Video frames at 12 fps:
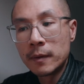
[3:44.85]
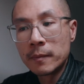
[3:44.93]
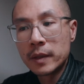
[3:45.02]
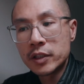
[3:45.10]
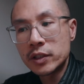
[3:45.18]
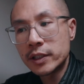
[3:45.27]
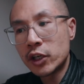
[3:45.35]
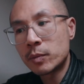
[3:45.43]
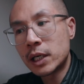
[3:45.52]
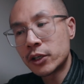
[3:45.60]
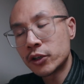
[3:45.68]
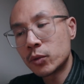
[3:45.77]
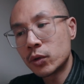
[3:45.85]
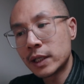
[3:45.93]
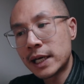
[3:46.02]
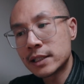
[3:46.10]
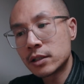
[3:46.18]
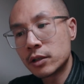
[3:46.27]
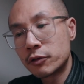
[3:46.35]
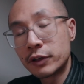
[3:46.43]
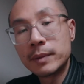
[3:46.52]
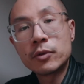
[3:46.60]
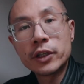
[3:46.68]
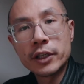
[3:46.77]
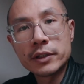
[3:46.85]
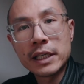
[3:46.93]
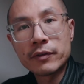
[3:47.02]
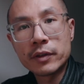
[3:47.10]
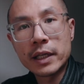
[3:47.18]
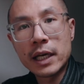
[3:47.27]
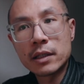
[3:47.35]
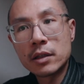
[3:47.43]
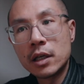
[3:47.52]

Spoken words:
let's just say your monitor will last 3 more years after that.